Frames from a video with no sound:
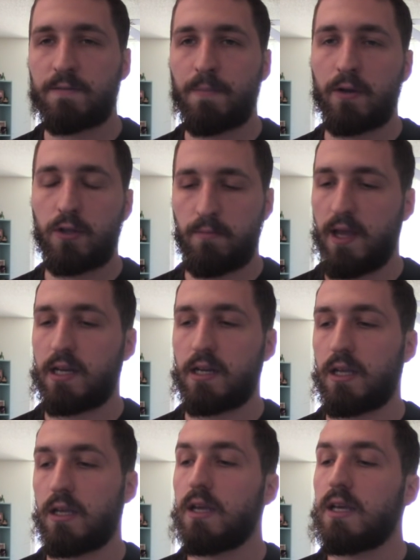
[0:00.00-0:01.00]
about
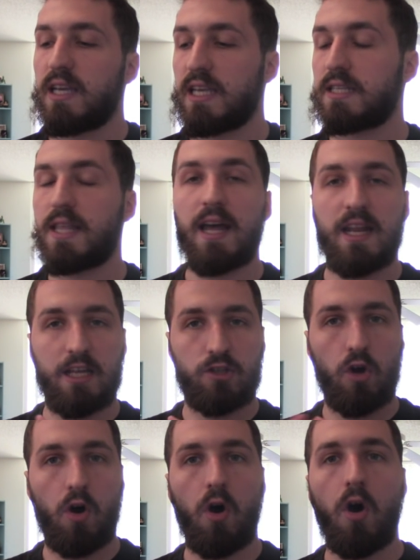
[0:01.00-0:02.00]
humanity is that it's
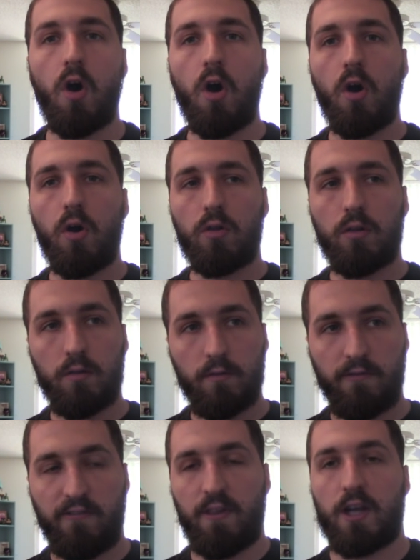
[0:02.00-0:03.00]
all
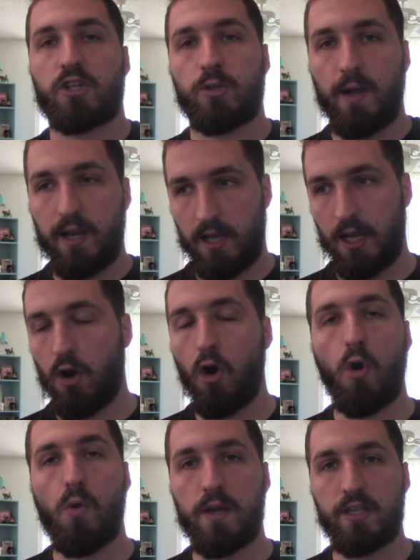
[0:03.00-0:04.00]
fluctuating and
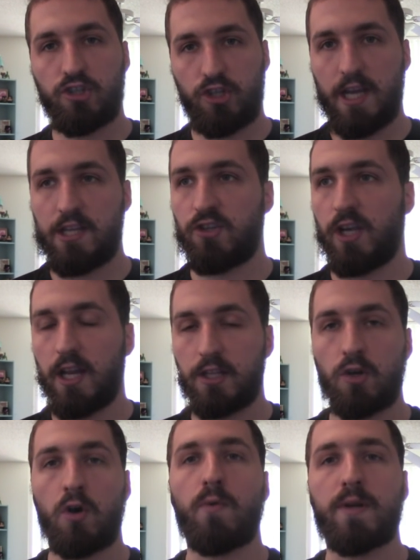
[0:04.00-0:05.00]
always changing and
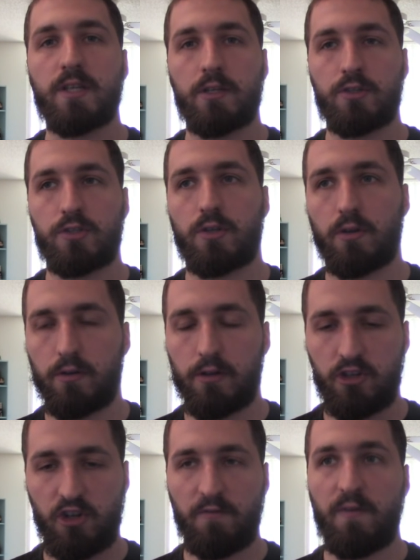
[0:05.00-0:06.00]
it's always uncertain.
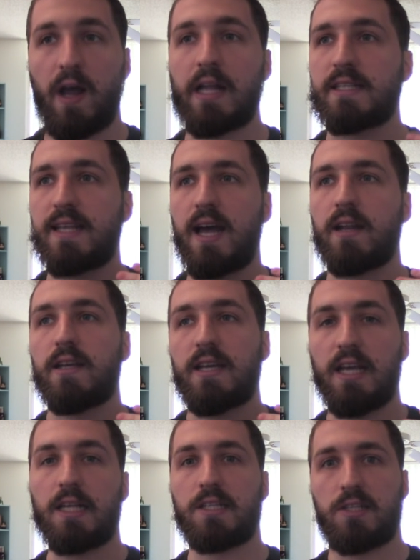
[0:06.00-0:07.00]
She finds that
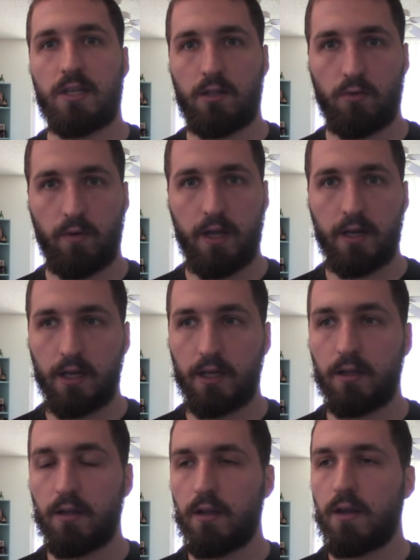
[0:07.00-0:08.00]
exhilarating.
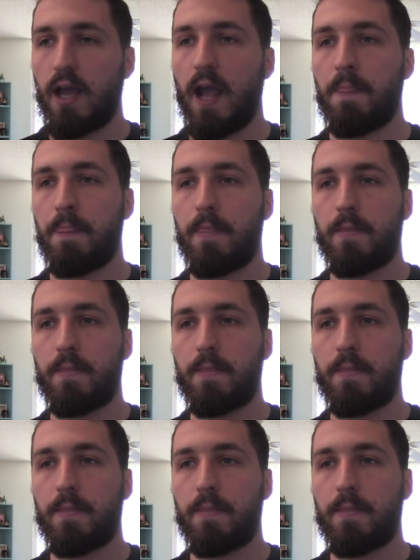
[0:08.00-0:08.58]
And